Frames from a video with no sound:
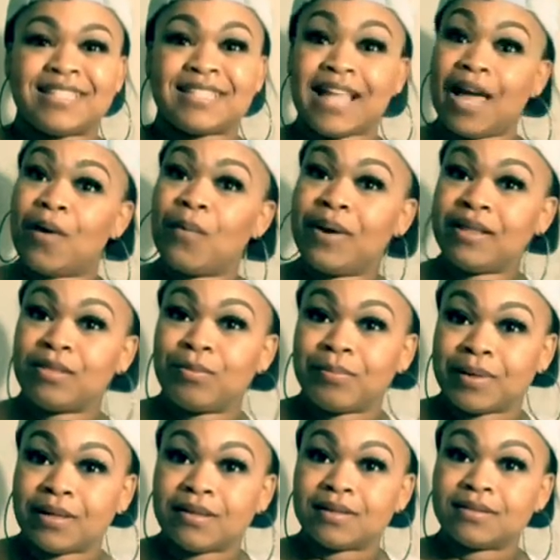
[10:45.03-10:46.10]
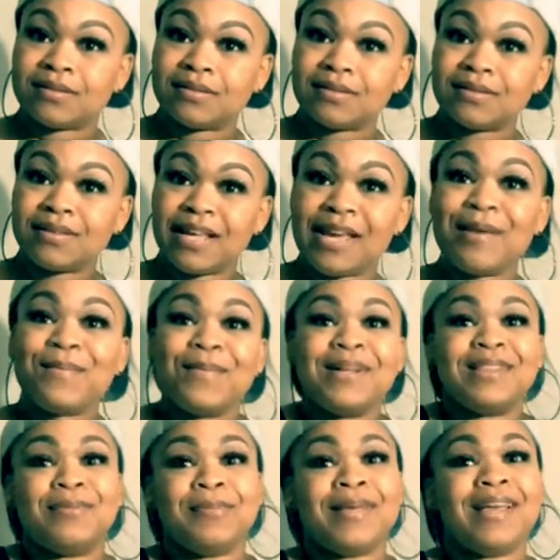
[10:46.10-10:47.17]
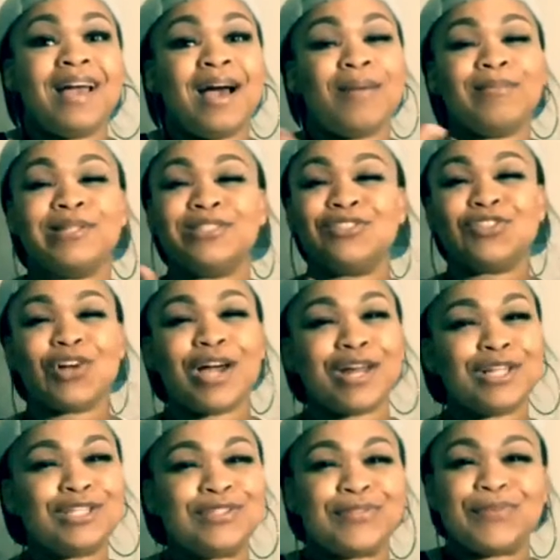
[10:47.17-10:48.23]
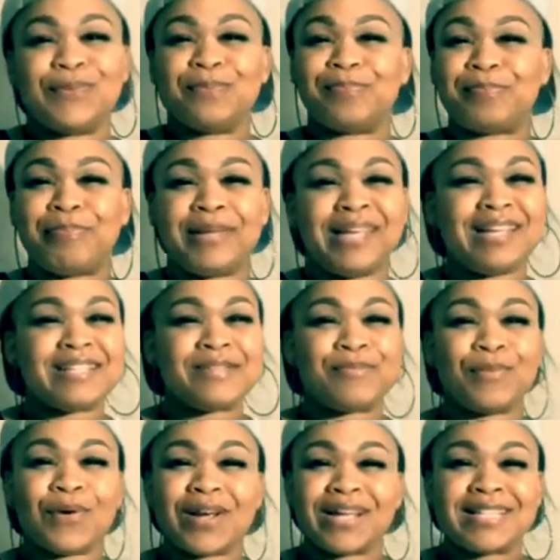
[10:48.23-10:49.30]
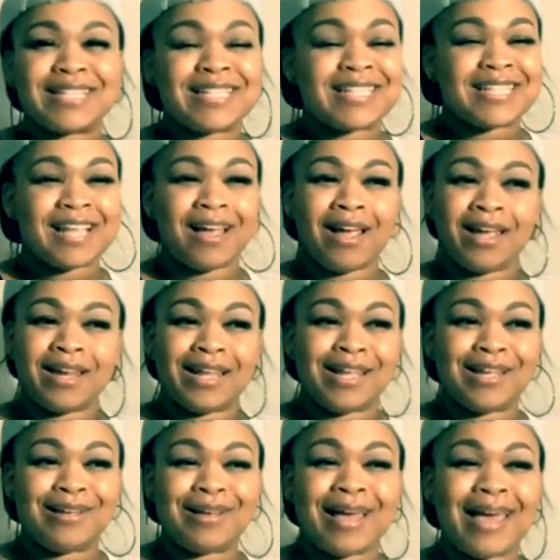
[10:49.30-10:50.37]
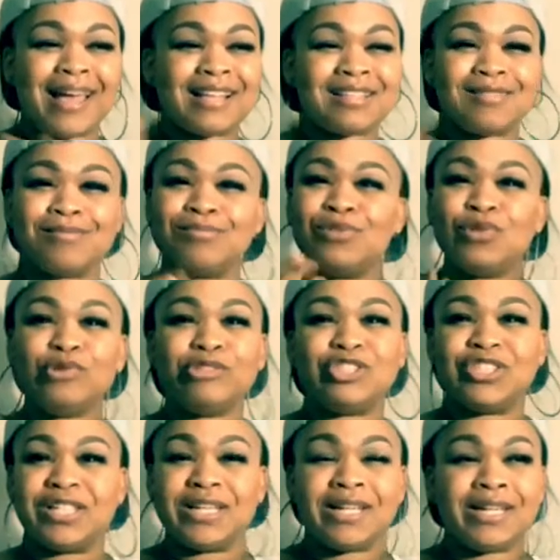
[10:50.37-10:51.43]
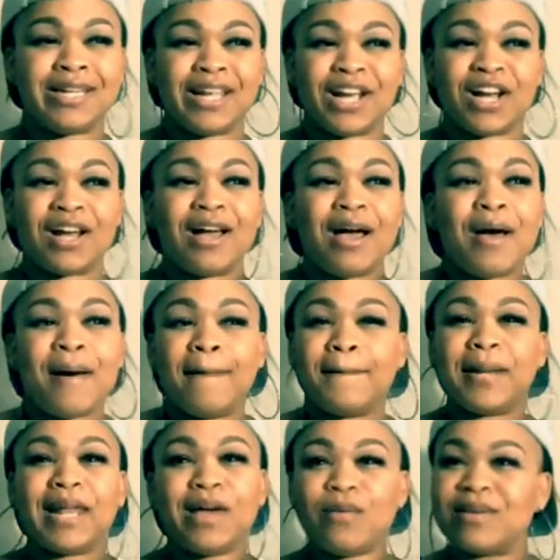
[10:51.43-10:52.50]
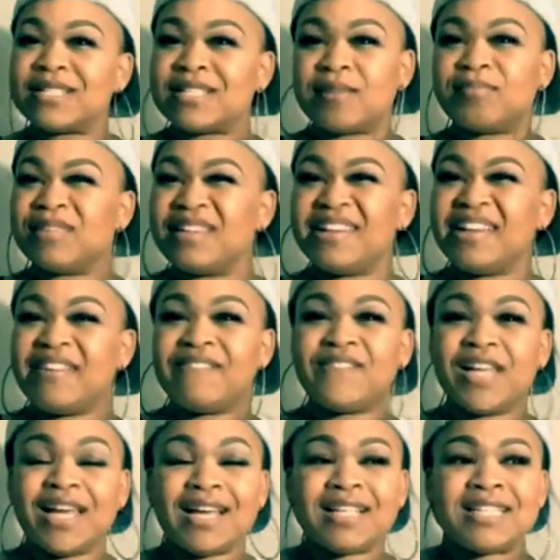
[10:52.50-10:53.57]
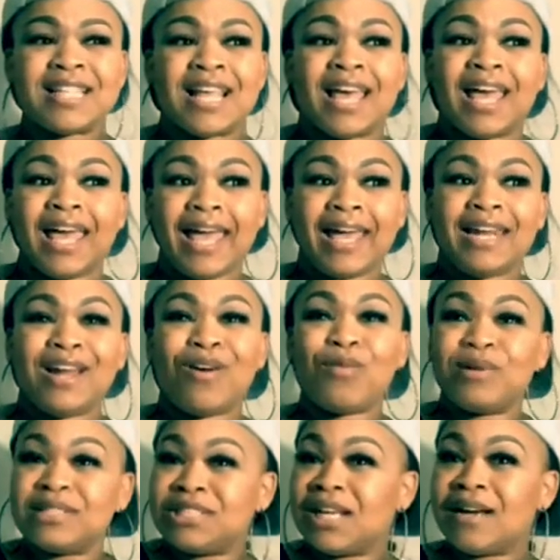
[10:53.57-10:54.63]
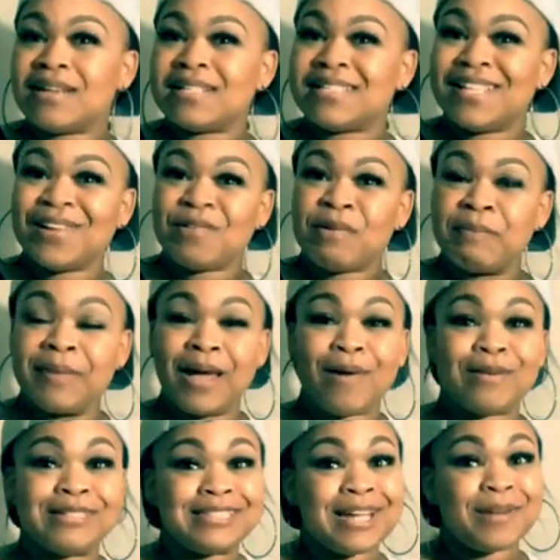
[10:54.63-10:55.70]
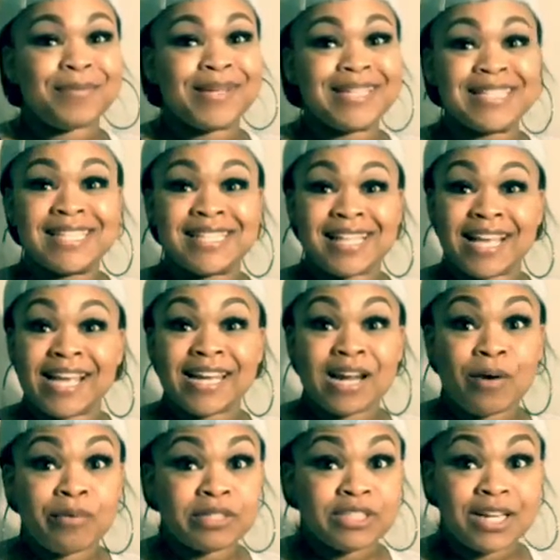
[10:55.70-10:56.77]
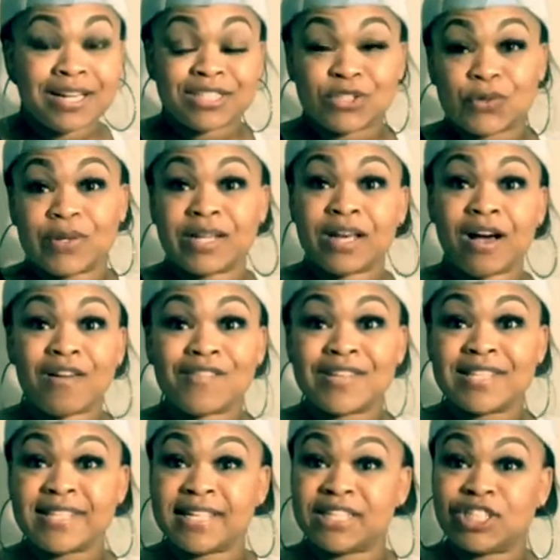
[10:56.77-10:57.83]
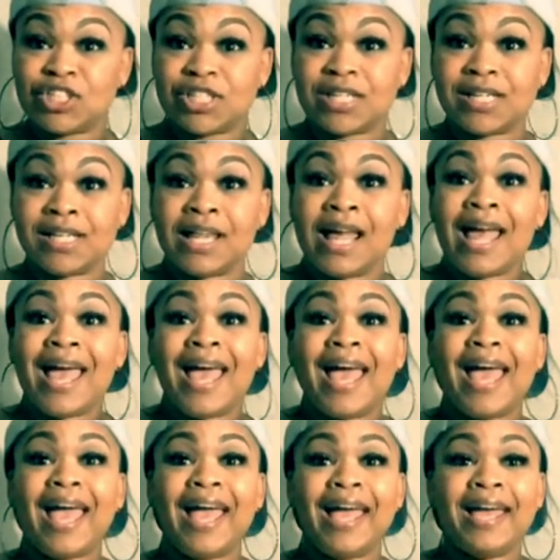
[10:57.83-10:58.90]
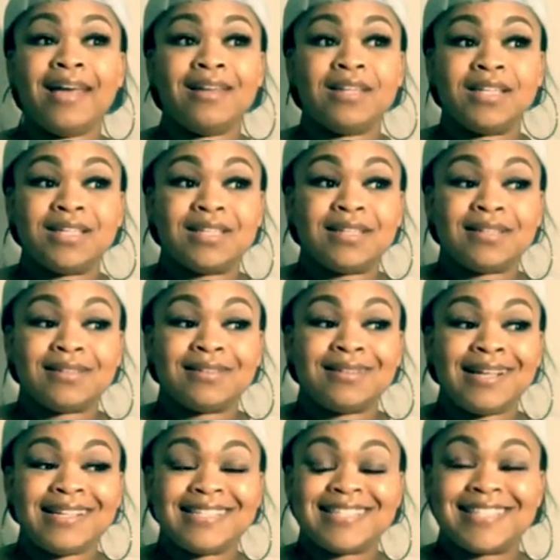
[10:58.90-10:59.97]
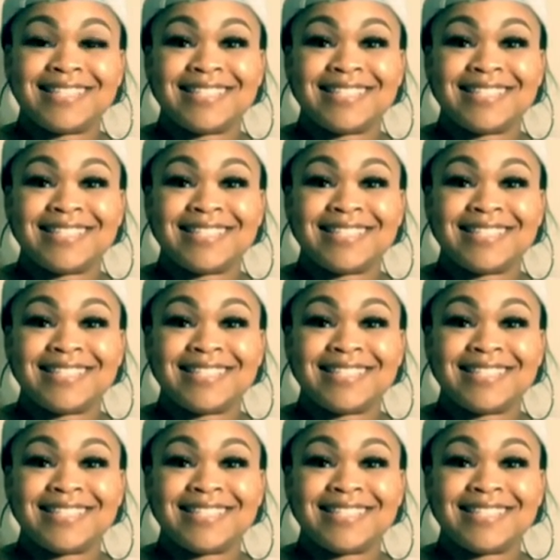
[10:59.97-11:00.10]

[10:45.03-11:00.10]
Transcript: stay with me. Keep with me. I'm going to try to be as more entertaining, add some new shit in there, play with some little effects. And I want y'all to stick with me. I want y'all to be entertained. I want y'all to join the conversation. And let's...